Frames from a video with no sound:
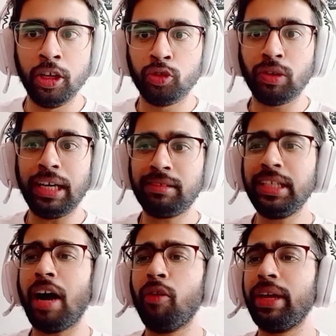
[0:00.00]
So let's
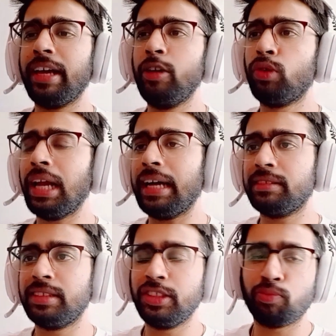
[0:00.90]
see how we can
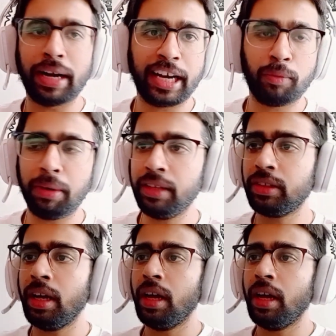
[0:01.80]
utilize this marketplace.